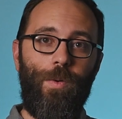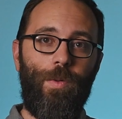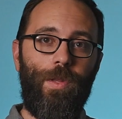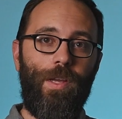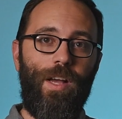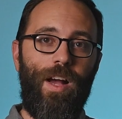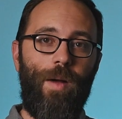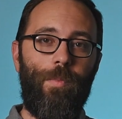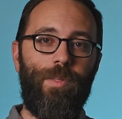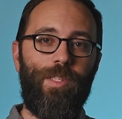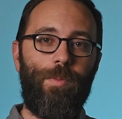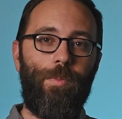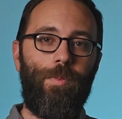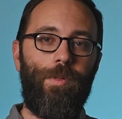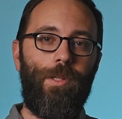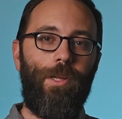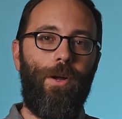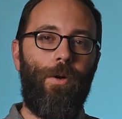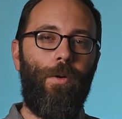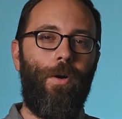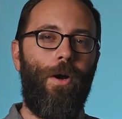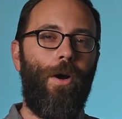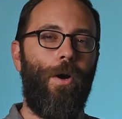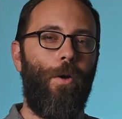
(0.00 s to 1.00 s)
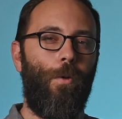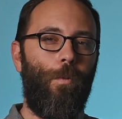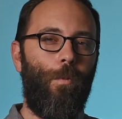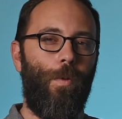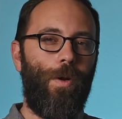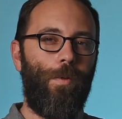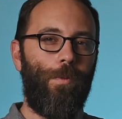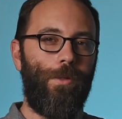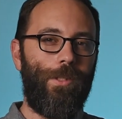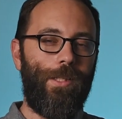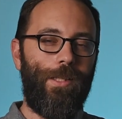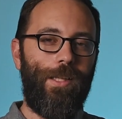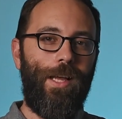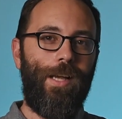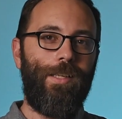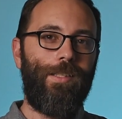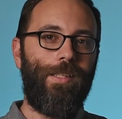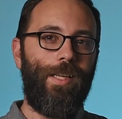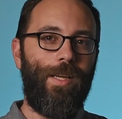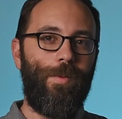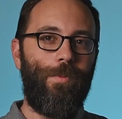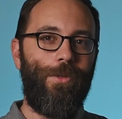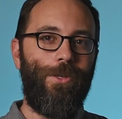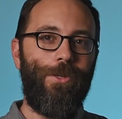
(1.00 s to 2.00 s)
know in the comments below, when was the
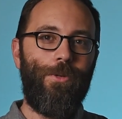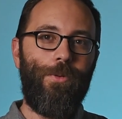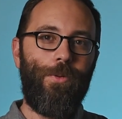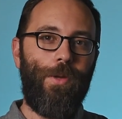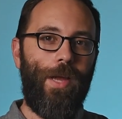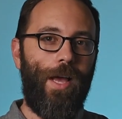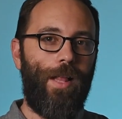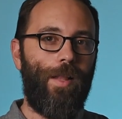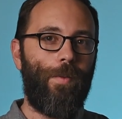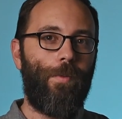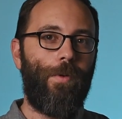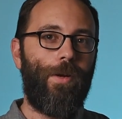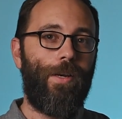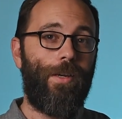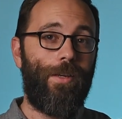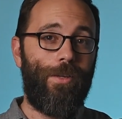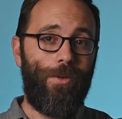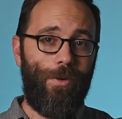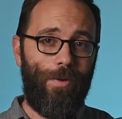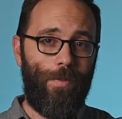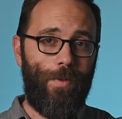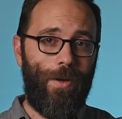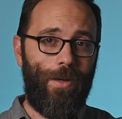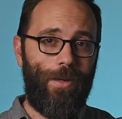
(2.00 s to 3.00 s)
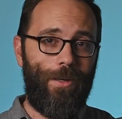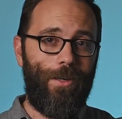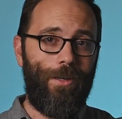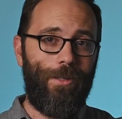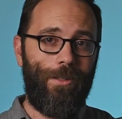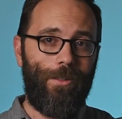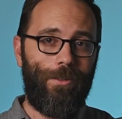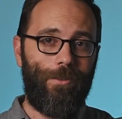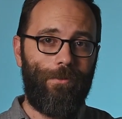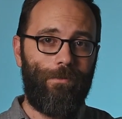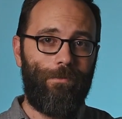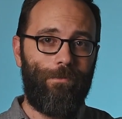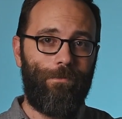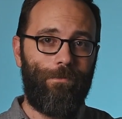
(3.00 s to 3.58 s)
last time you calibrated your monitor?